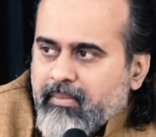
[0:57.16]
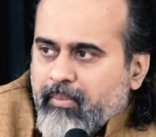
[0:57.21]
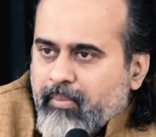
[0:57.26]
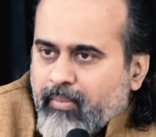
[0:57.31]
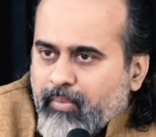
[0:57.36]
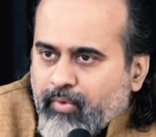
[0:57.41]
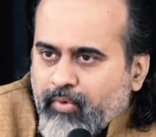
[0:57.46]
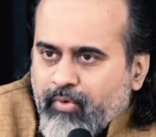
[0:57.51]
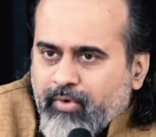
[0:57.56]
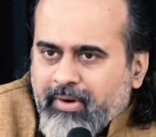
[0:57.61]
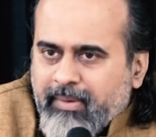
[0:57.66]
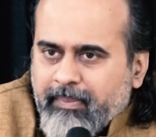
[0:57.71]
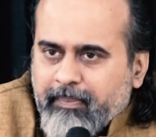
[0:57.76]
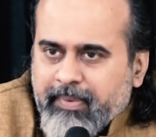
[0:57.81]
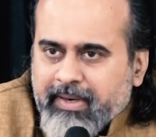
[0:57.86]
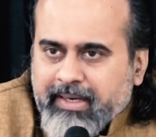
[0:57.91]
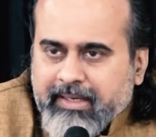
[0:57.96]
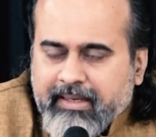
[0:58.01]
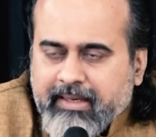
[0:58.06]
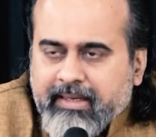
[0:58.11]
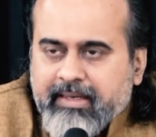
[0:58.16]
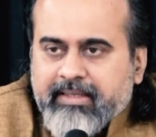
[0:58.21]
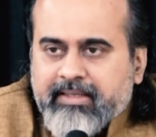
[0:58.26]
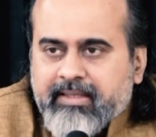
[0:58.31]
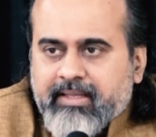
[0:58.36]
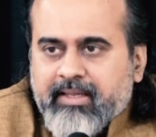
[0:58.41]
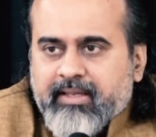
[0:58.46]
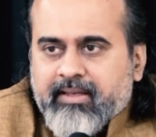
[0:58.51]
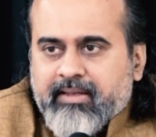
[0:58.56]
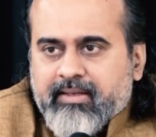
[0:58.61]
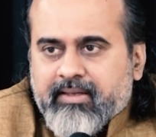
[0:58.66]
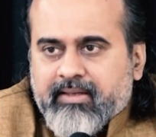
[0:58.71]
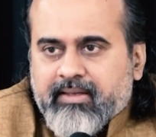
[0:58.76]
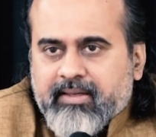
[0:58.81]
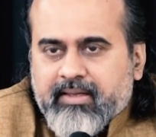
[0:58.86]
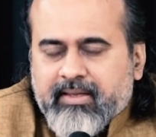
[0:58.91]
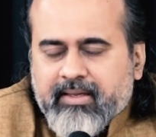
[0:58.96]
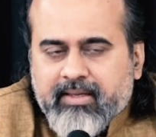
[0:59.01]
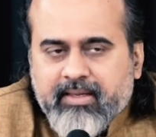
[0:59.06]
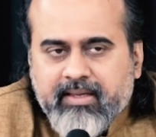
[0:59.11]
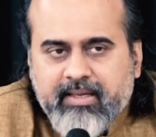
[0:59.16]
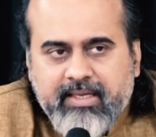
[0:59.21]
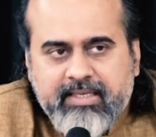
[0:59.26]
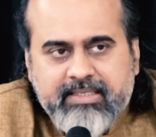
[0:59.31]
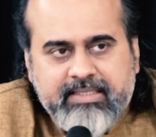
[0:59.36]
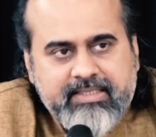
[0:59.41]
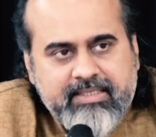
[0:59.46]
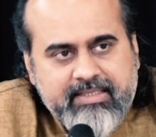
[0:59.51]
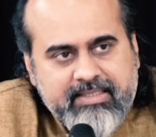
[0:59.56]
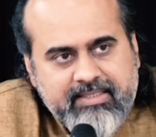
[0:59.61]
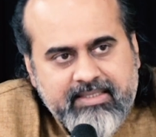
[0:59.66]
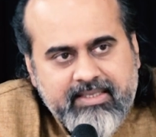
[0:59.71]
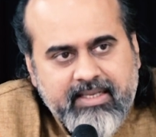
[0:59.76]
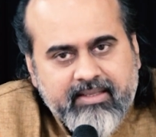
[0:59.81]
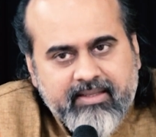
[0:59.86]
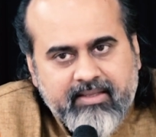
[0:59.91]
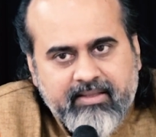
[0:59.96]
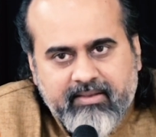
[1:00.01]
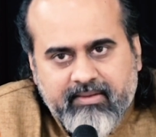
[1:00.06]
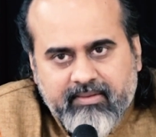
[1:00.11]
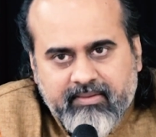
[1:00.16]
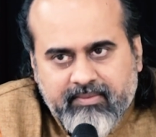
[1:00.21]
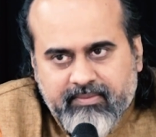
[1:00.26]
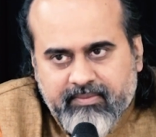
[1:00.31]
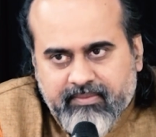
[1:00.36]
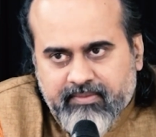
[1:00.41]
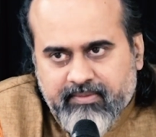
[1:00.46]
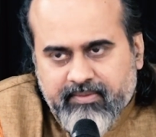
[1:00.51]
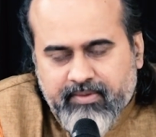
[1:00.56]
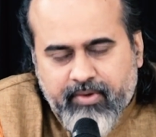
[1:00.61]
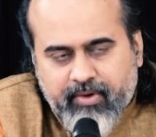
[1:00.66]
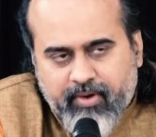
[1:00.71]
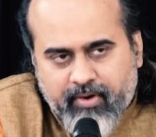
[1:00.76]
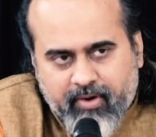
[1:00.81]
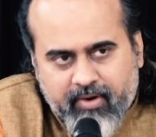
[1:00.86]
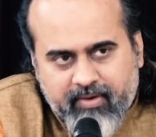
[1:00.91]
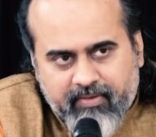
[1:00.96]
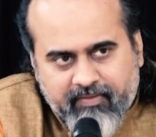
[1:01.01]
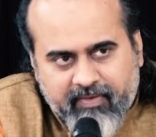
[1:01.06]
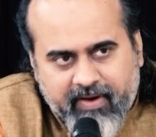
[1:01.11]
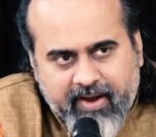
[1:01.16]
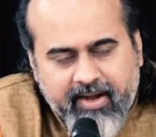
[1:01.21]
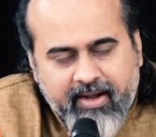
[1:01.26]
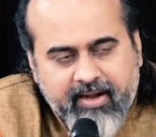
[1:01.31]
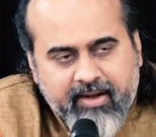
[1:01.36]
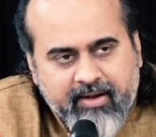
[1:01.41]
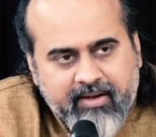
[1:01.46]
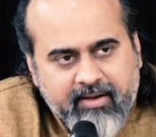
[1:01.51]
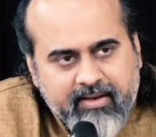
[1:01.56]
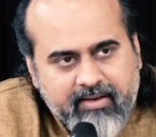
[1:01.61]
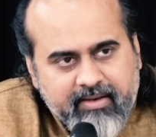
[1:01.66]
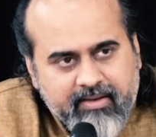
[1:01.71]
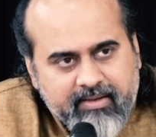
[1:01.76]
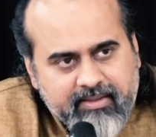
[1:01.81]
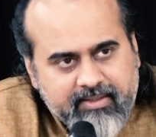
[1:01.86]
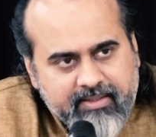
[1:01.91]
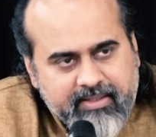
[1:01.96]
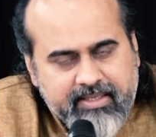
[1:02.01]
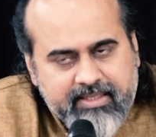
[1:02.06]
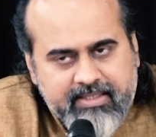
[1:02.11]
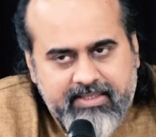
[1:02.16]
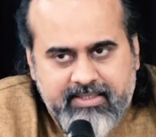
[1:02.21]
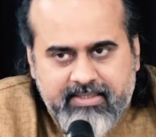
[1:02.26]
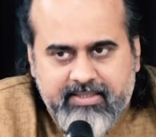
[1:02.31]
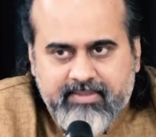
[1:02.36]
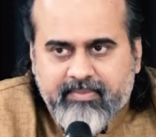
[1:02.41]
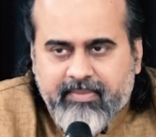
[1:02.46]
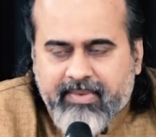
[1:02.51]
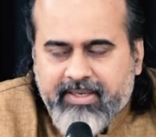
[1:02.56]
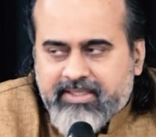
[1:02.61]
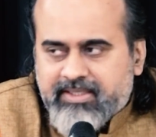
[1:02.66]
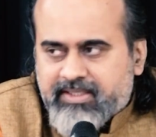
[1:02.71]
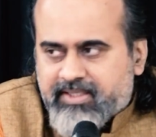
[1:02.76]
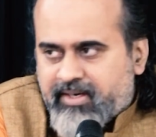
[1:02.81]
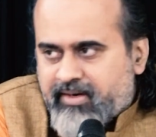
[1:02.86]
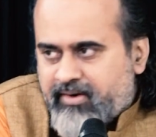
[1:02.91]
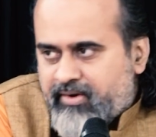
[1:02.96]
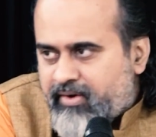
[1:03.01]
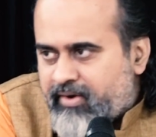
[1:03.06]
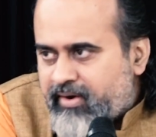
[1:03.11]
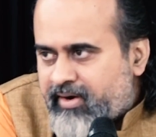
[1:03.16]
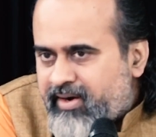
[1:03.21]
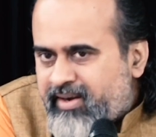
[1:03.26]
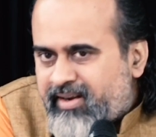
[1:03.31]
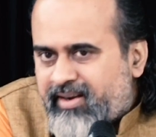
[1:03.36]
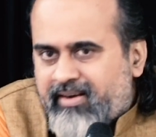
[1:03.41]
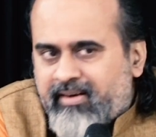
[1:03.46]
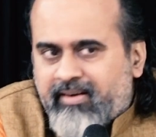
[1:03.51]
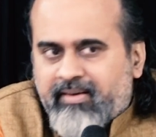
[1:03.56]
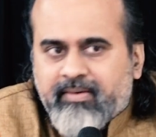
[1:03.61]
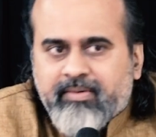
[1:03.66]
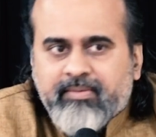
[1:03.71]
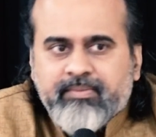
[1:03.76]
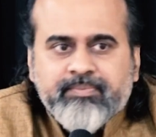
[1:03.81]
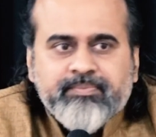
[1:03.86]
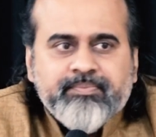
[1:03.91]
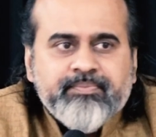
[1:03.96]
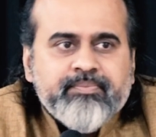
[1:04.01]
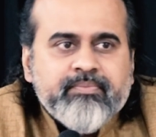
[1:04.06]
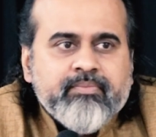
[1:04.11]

Mool Prakriti is Sat. You will not find this mentioned or written